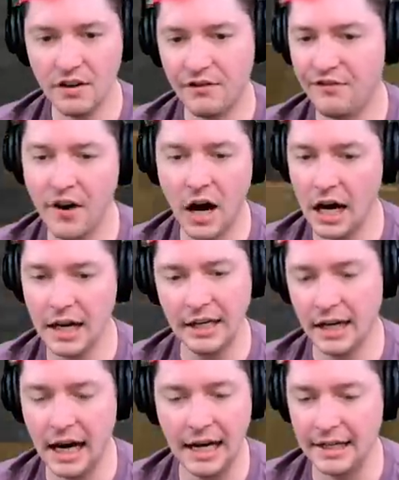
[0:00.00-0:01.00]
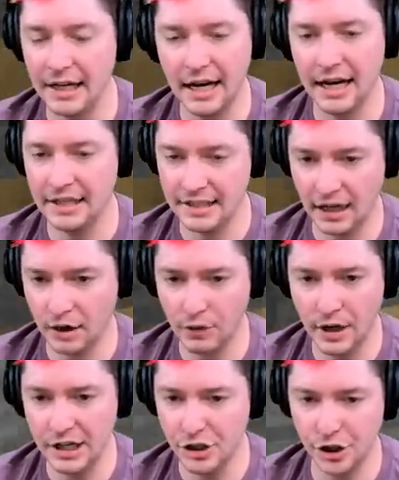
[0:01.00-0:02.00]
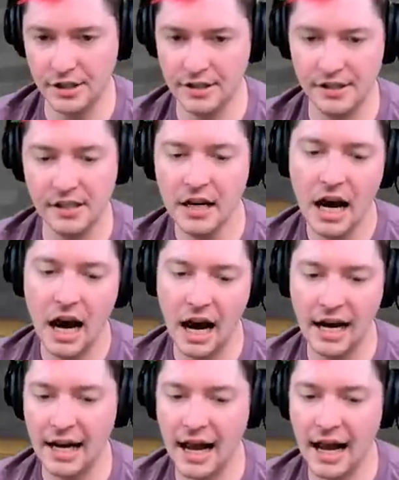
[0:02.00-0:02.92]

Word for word: fun and and decorations. I